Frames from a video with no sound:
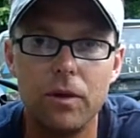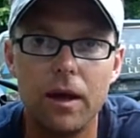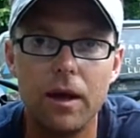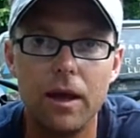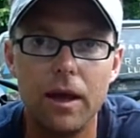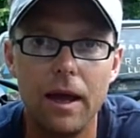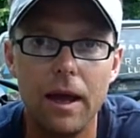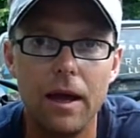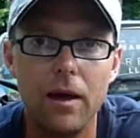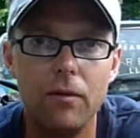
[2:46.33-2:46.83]

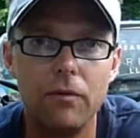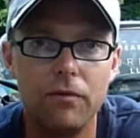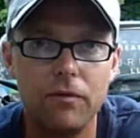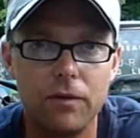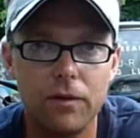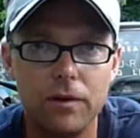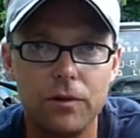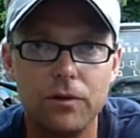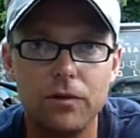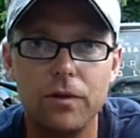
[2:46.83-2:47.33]
kind of
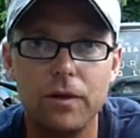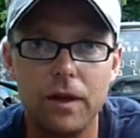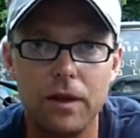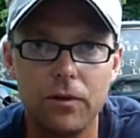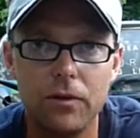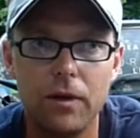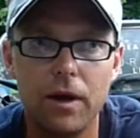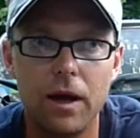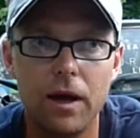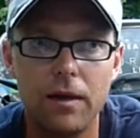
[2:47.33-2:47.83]
outfish the
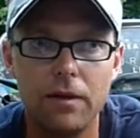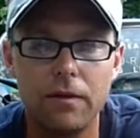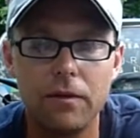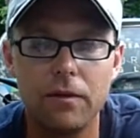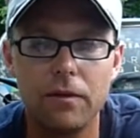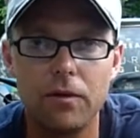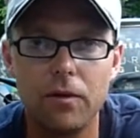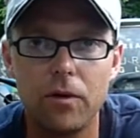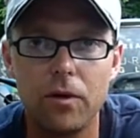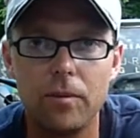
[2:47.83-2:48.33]
other guys
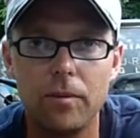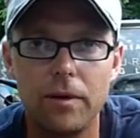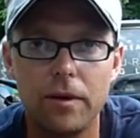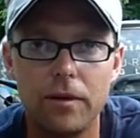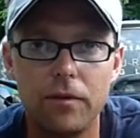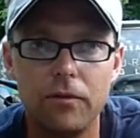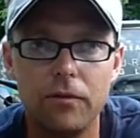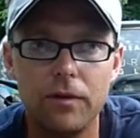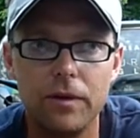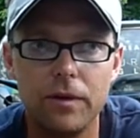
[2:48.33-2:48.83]
in the tournament
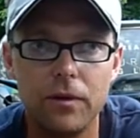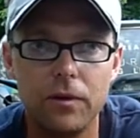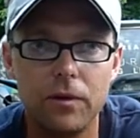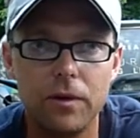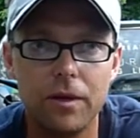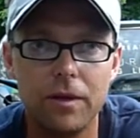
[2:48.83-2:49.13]
in the field,